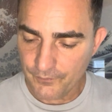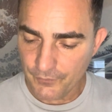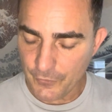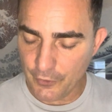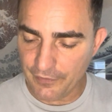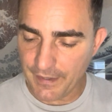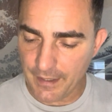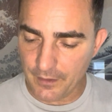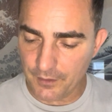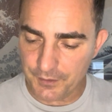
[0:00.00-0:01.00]
You've
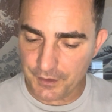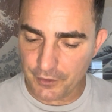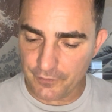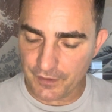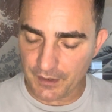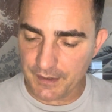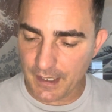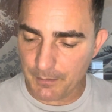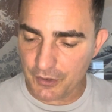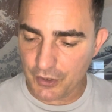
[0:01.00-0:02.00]
healed, you've done
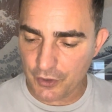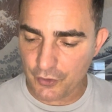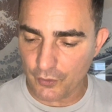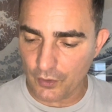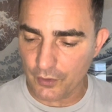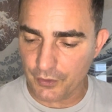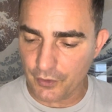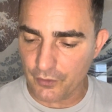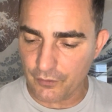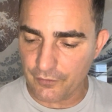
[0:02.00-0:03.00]
damage control,
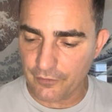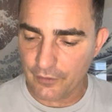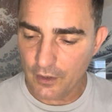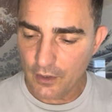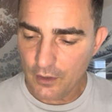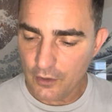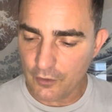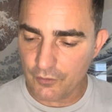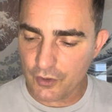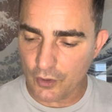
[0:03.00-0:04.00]
you've
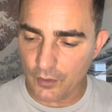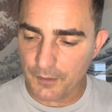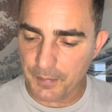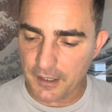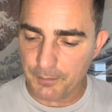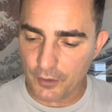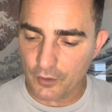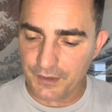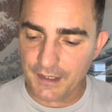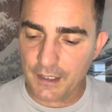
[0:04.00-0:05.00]
shown
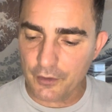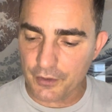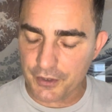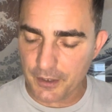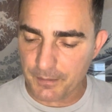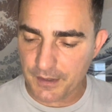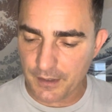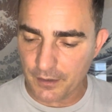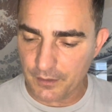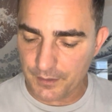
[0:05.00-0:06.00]
people leadership
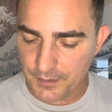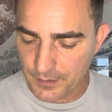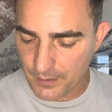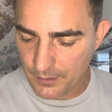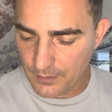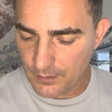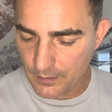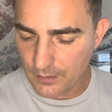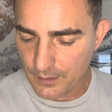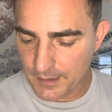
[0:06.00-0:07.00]
skills.
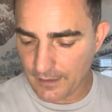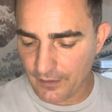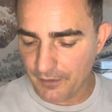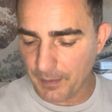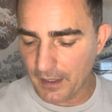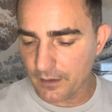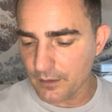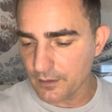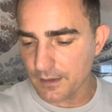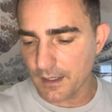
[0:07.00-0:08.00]
Seven of
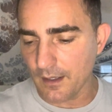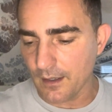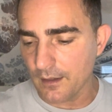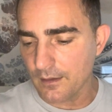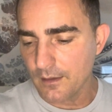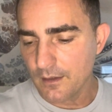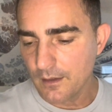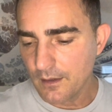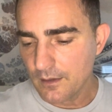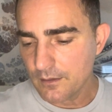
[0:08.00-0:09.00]
Pentacles, yeah.
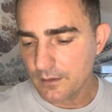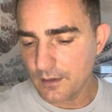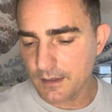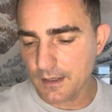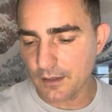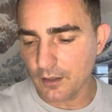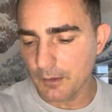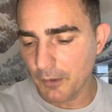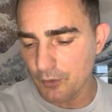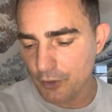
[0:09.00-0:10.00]
This is all
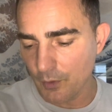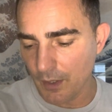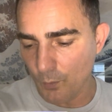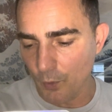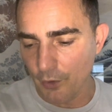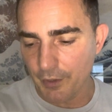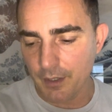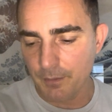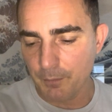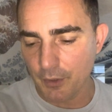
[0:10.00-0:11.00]
about doing
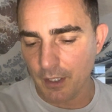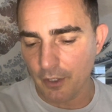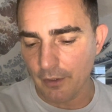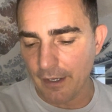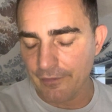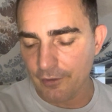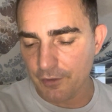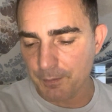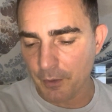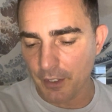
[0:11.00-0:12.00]
work, putting our efforts,
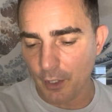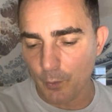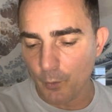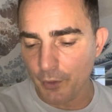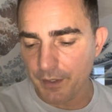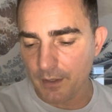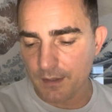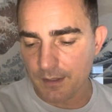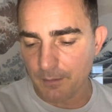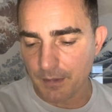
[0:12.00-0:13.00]
putting our work into
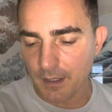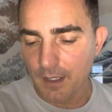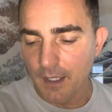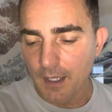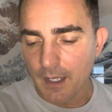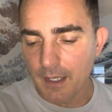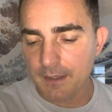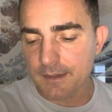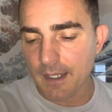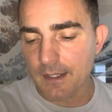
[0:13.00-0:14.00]
something.
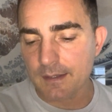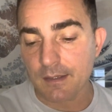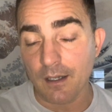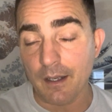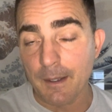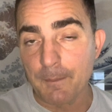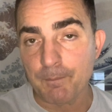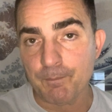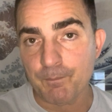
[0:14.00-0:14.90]
It takes time.